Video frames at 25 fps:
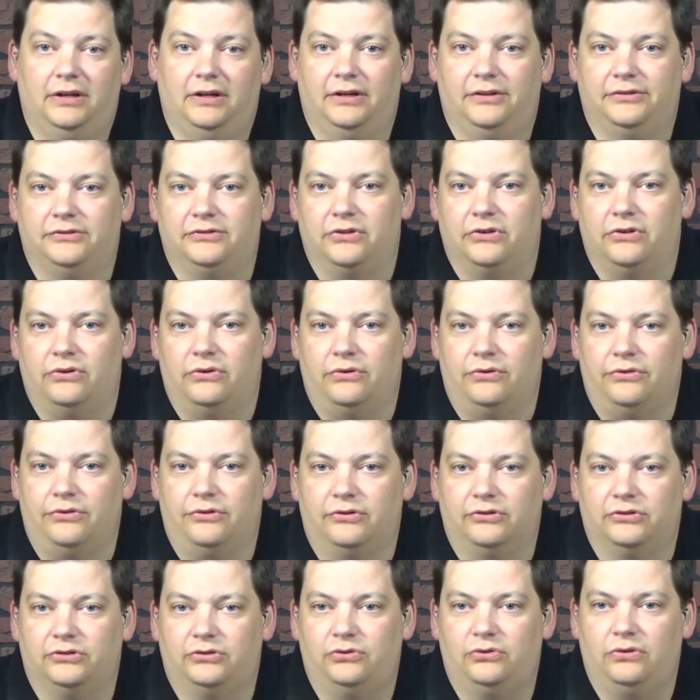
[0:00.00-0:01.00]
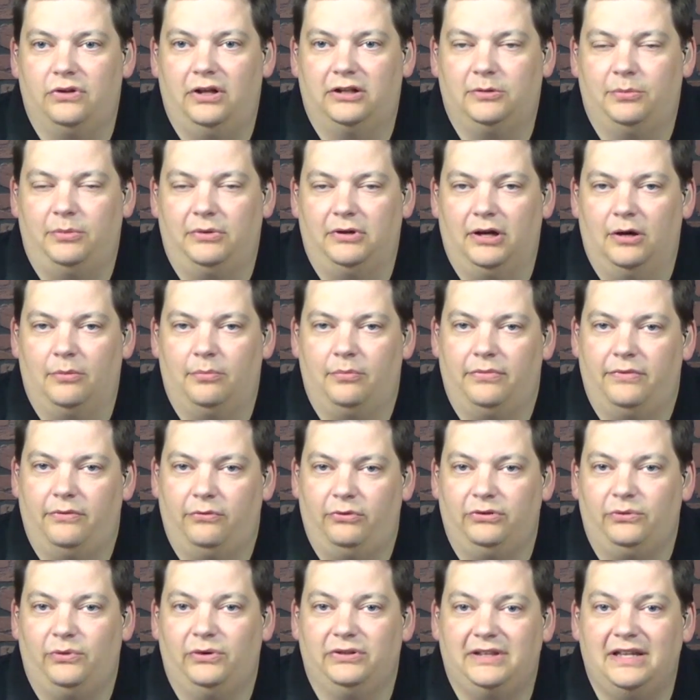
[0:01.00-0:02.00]
So there's still a lot to be up.
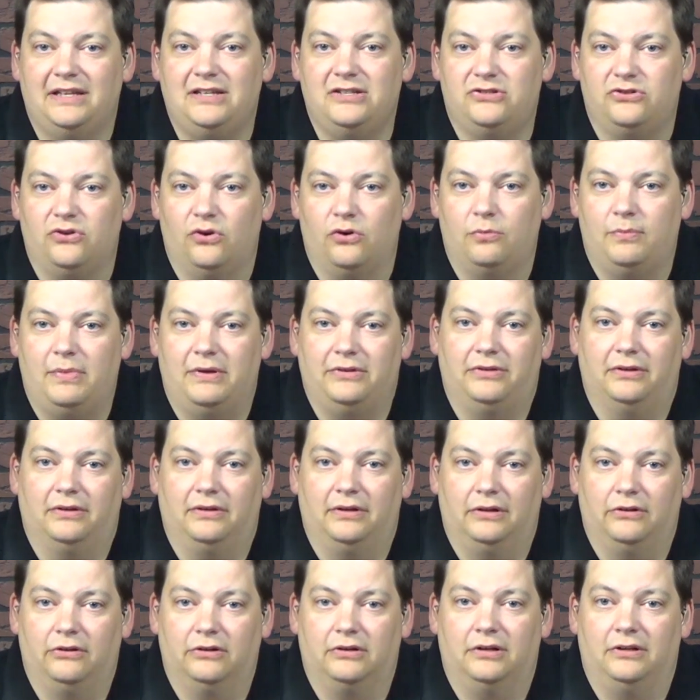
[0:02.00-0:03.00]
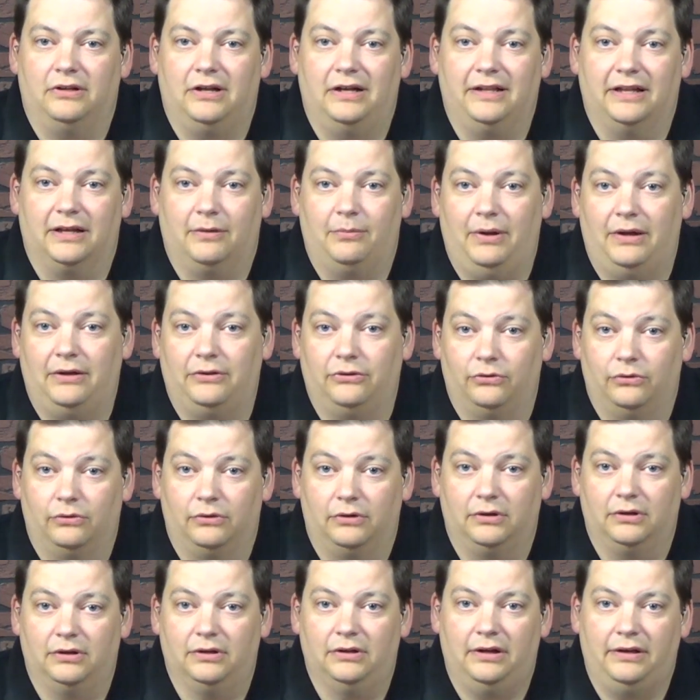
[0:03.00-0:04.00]
What they showed basically looked a lot like
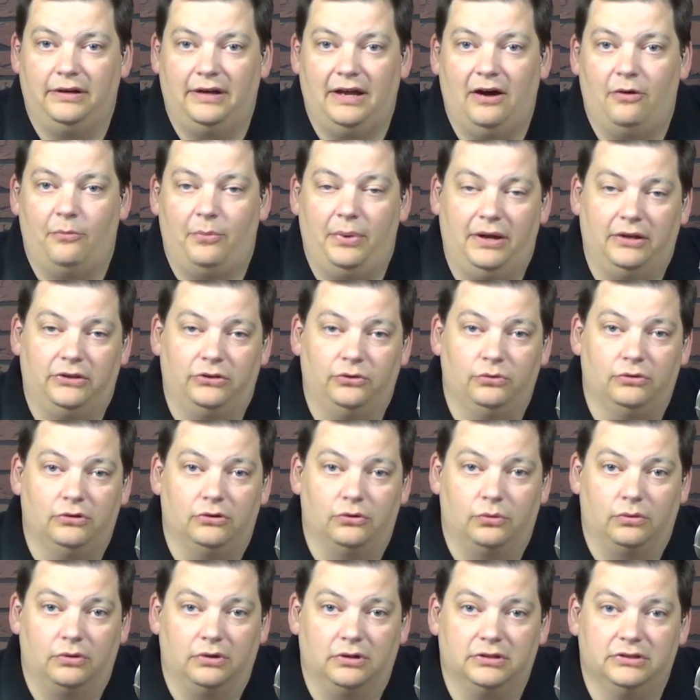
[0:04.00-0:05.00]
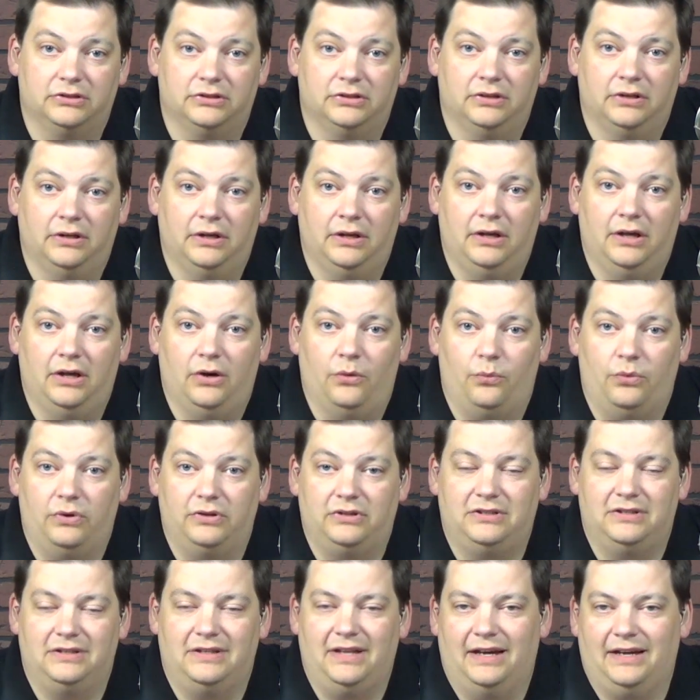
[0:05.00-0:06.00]
Pandora and how Pandora works,
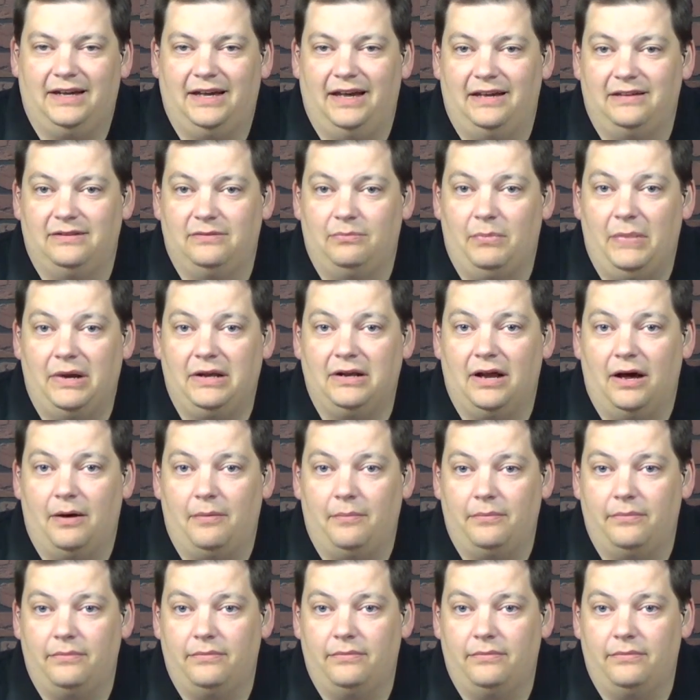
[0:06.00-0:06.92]
which in that case may not